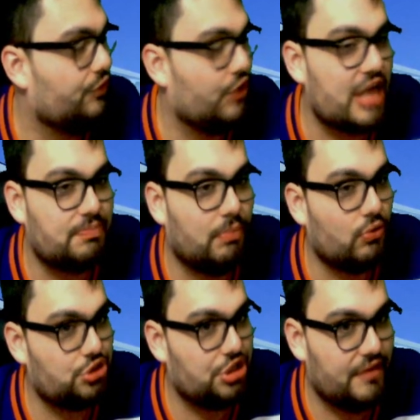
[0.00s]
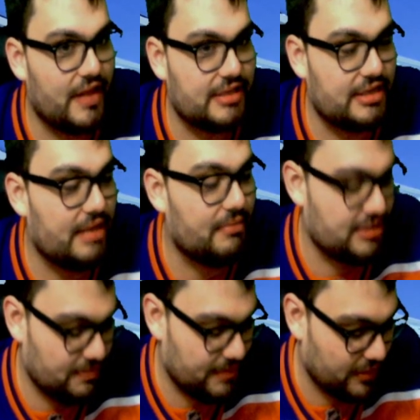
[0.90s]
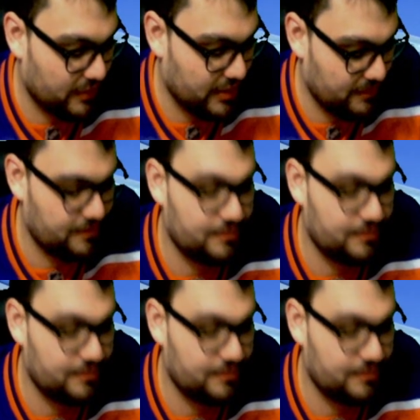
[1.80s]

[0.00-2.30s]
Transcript: That's bullshit if that's an Edmonton penalty.